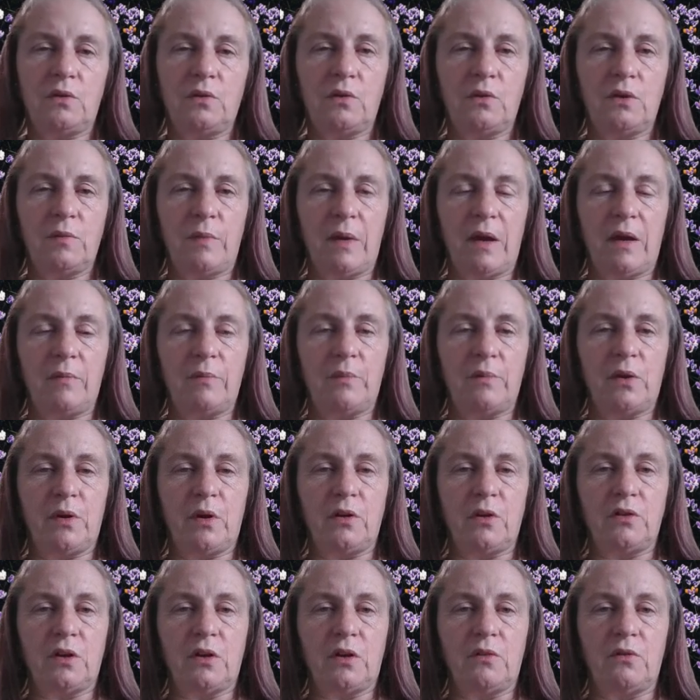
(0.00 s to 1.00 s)
or talk about,
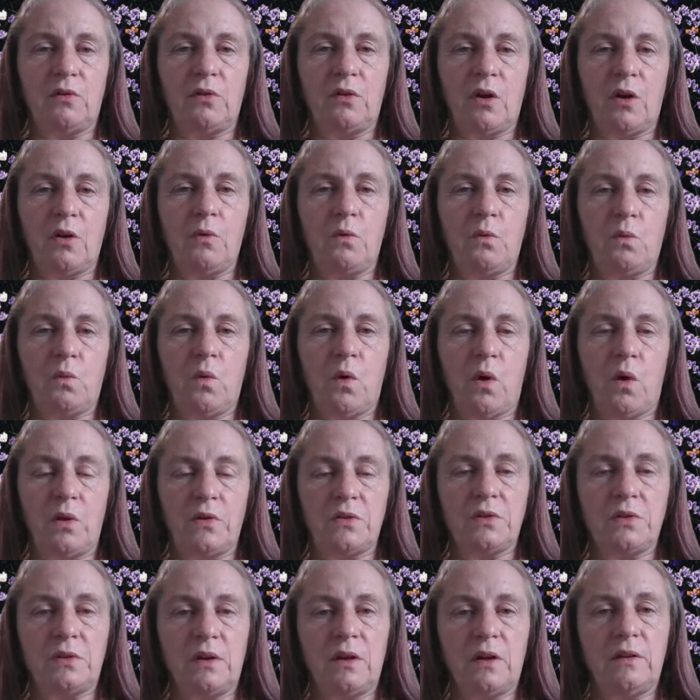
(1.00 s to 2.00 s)
but I don't know
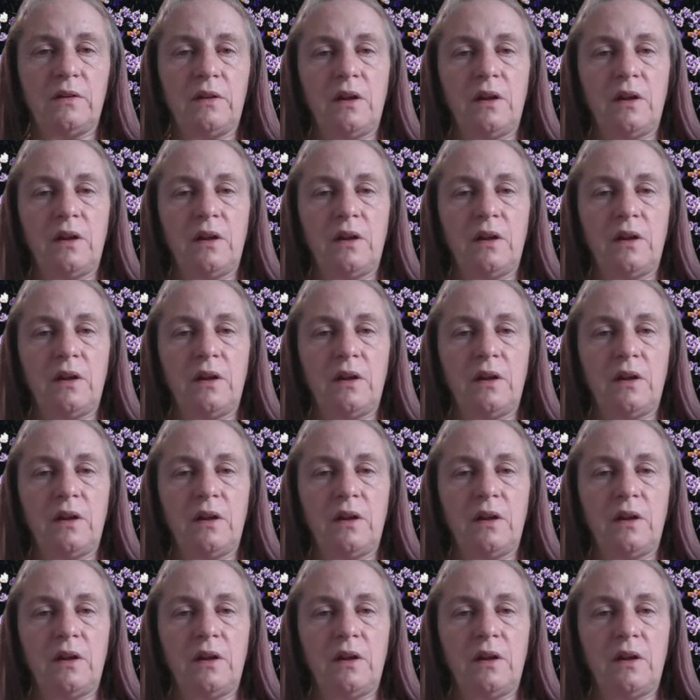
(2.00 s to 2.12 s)
what.